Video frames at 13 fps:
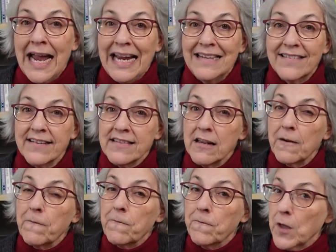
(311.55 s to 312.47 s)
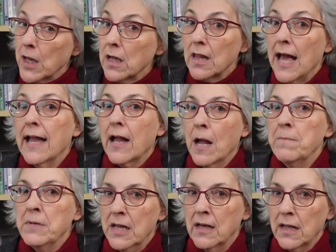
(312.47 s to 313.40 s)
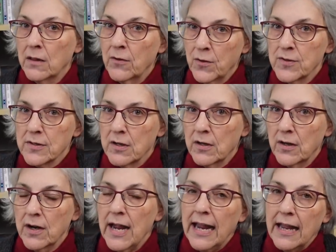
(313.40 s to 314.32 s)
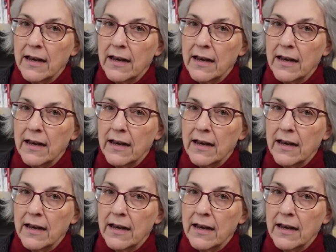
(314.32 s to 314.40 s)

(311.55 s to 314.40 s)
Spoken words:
It doesn't feel like I'm knitting looser,